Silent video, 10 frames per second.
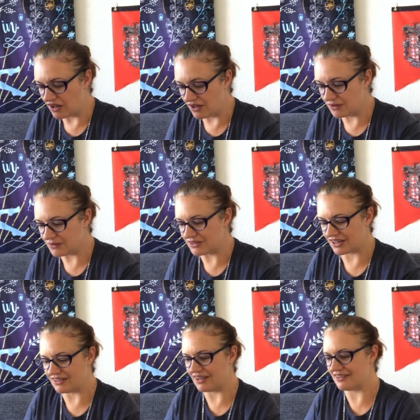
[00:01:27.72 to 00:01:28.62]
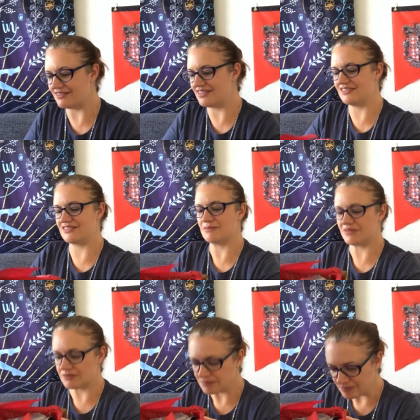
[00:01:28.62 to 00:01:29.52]
Oh, okay, I see
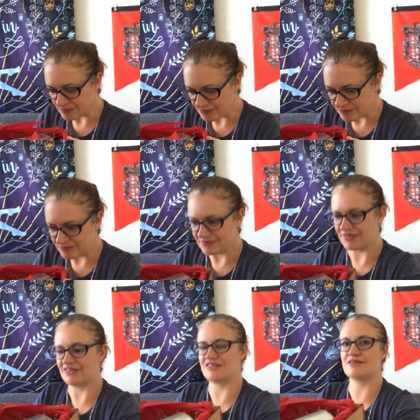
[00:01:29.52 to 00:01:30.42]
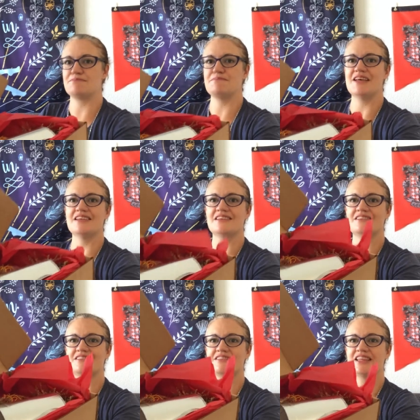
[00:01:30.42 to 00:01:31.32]
something
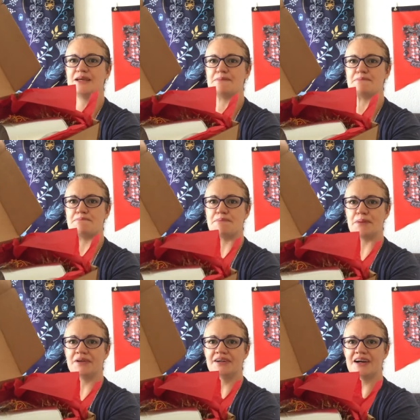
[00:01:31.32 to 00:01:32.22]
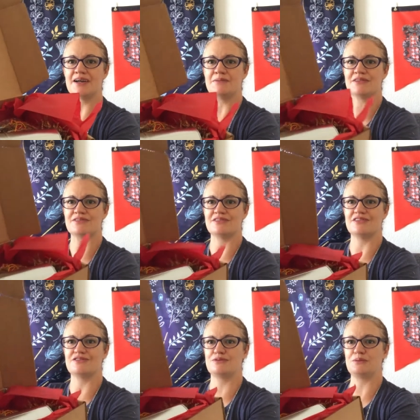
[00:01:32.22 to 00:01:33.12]
smells like bubble gum. It's really
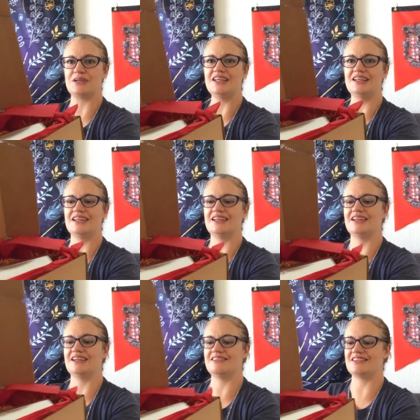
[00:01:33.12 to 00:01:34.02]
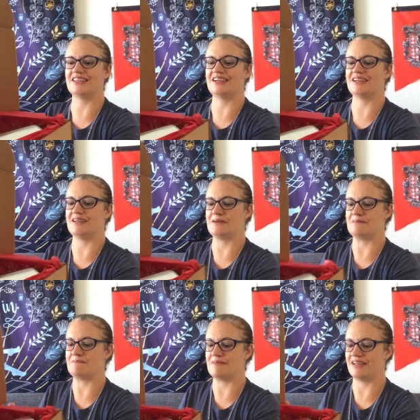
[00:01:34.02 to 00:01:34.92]
sweet. And I see like a
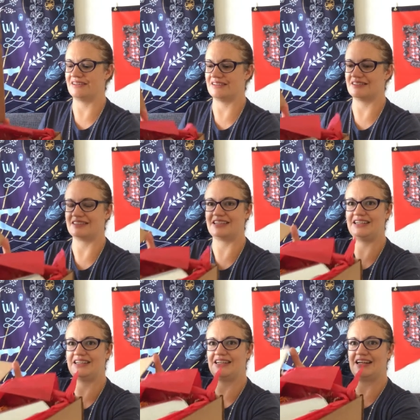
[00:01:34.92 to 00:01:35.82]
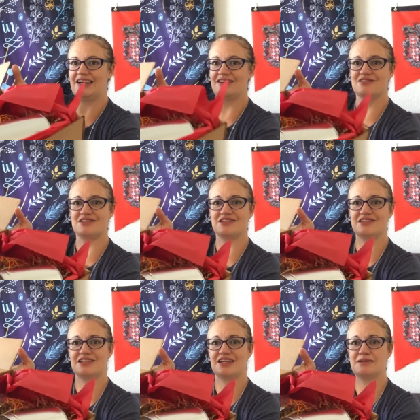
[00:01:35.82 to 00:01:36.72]
metal
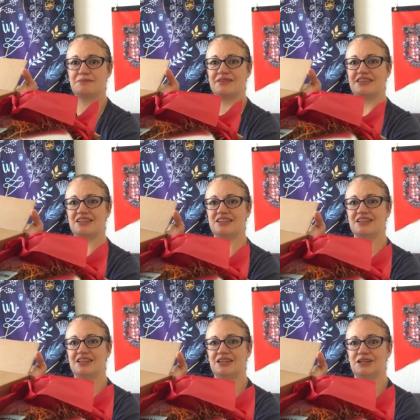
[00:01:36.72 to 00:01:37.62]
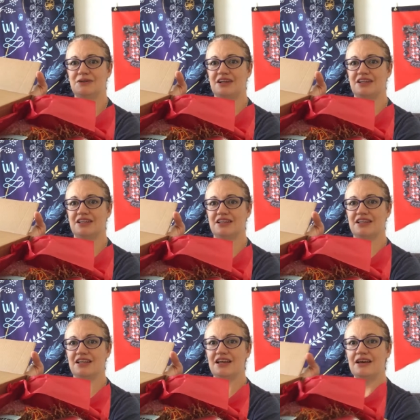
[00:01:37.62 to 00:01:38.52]
canister type thing. Okay.
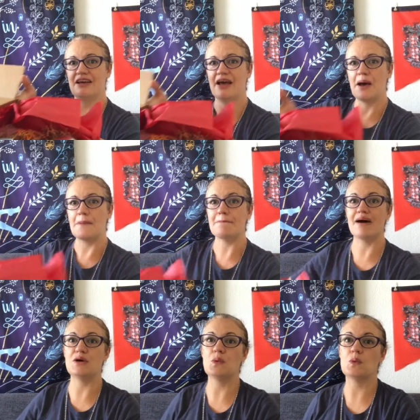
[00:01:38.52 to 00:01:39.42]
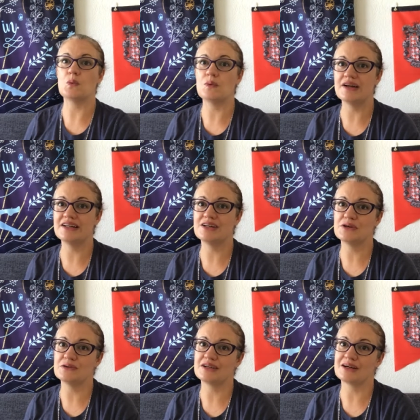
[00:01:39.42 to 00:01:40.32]
My one and
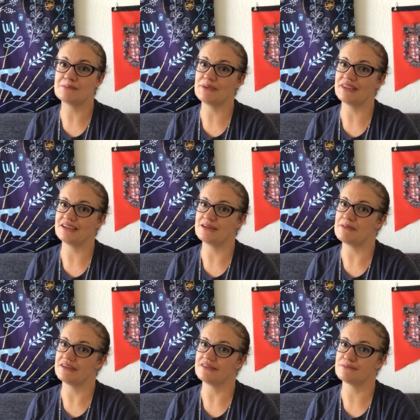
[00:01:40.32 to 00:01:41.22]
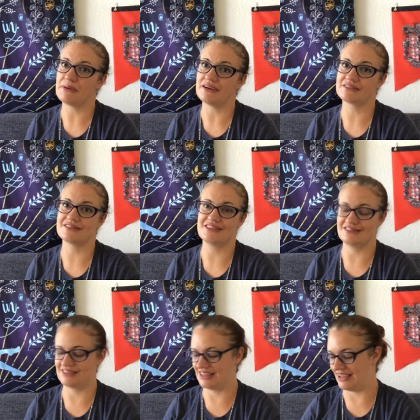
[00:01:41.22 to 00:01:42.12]
only complaint about this box
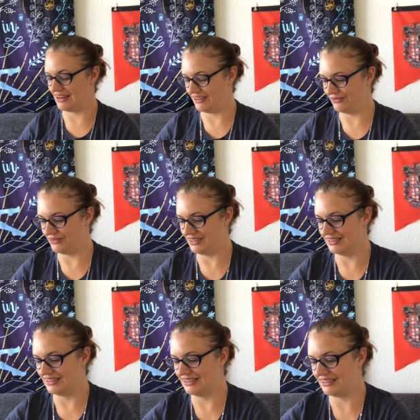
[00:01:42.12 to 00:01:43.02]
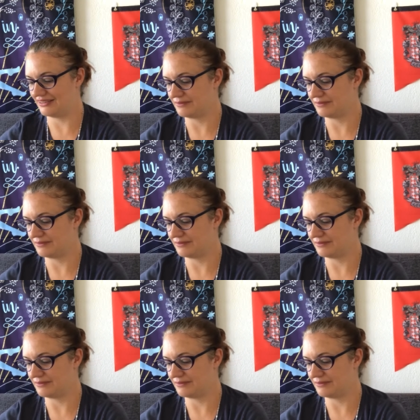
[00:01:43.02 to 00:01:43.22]
is that I feel like